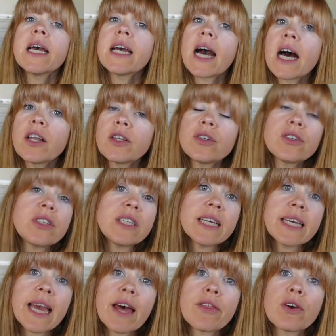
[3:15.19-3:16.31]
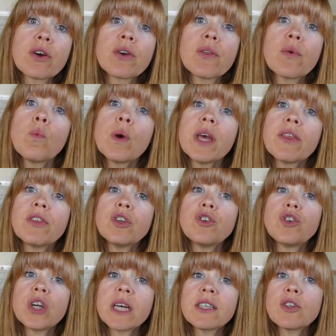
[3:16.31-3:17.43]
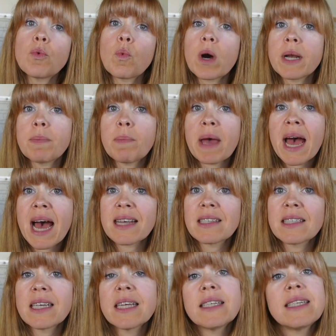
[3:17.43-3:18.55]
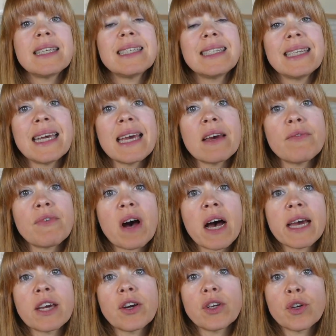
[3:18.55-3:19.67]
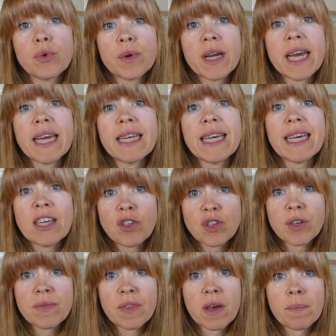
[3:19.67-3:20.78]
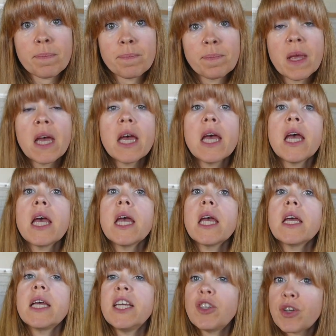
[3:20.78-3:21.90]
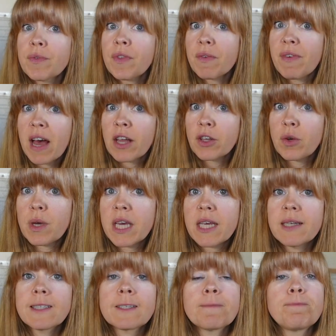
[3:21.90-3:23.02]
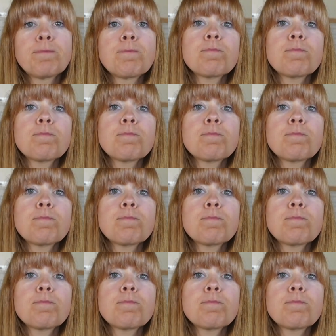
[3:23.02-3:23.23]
colors together with just one pass to see if I could create each of them, each of the value keys.